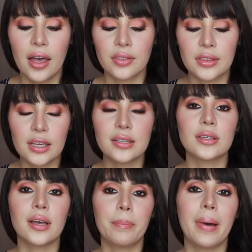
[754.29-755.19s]
This
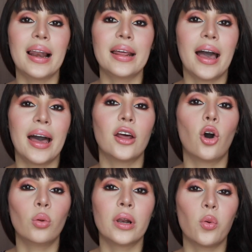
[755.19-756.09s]
palette had
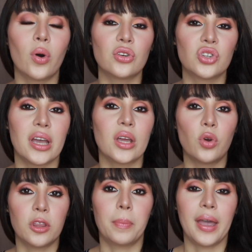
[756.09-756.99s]
only one shade
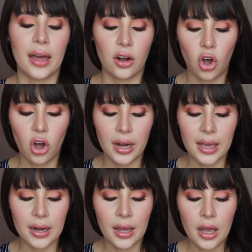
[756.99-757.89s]
with pan on
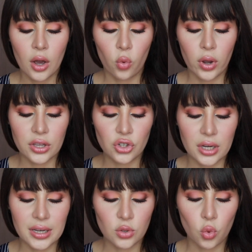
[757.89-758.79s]
it, which
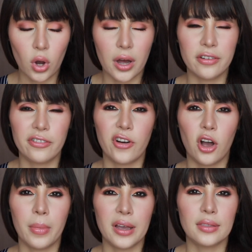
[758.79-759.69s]
is one
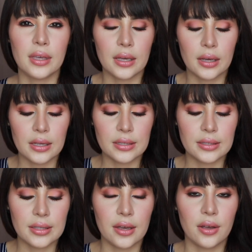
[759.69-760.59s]
from, I think
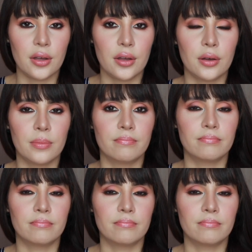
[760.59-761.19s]
it's the